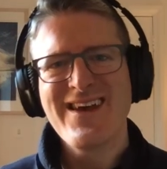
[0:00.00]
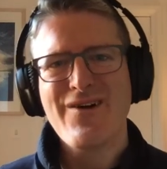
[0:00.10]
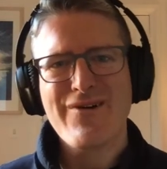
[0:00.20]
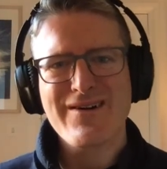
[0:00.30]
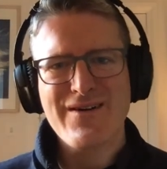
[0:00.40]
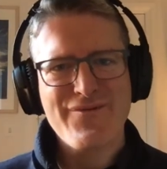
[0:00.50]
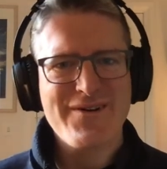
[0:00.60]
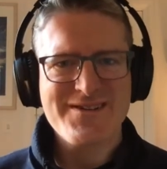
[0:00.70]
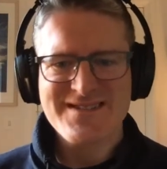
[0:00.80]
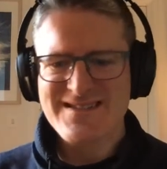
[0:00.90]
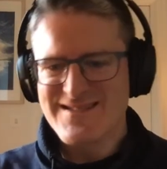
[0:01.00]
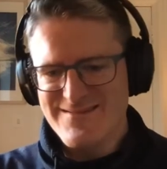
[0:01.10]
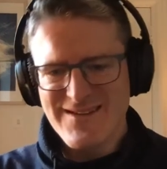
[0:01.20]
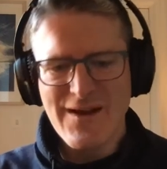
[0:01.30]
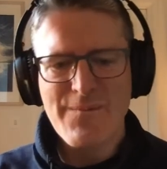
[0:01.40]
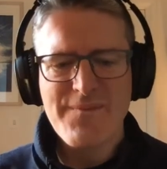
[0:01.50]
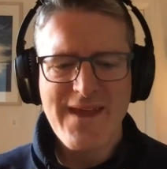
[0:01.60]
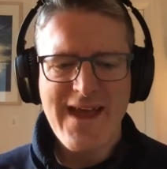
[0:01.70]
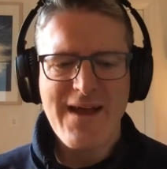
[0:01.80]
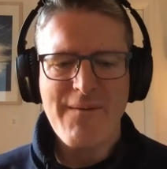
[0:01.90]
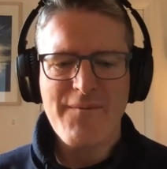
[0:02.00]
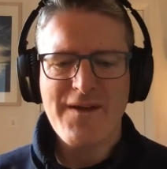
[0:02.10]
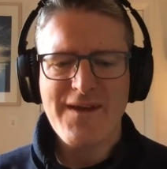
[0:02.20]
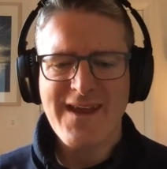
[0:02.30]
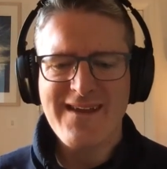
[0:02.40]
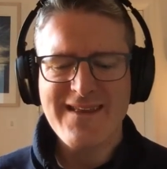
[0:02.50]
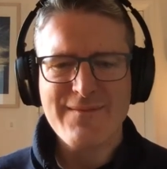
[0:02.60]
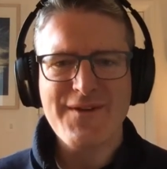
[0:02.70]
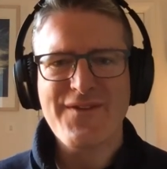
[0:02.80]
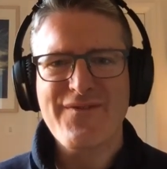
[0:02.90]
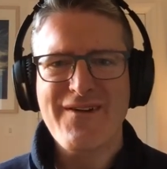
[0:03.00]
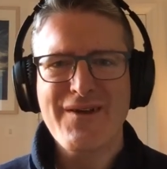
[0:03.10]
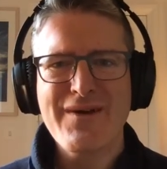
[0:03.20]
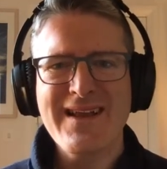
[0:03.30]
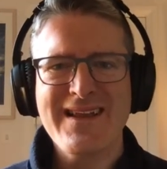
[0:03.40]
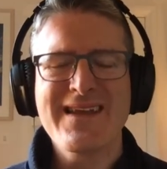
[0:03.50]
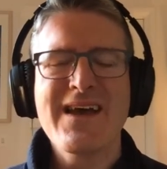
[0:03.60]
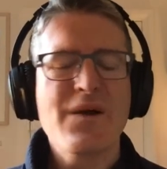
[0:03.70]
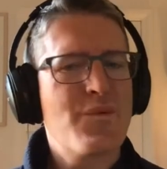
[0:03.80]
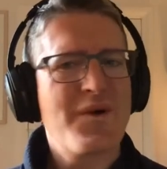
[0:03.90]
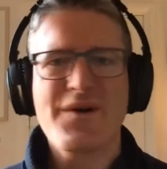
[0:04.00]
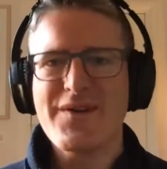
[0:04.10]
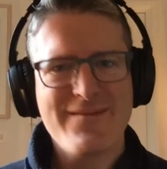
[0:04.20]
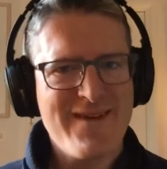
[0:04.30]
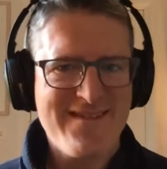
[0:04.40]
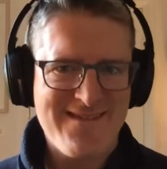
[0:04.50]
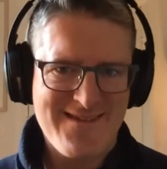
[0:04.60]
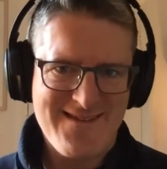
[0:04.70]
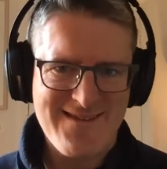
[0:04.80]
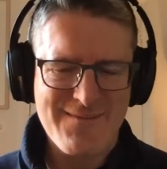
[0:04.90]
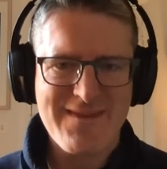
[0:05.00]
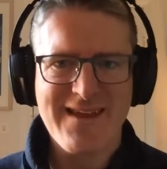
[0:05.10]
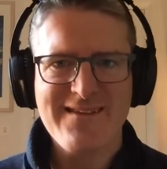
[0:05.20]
or if we're just hitting the buttons very quickly, we're going to miss something.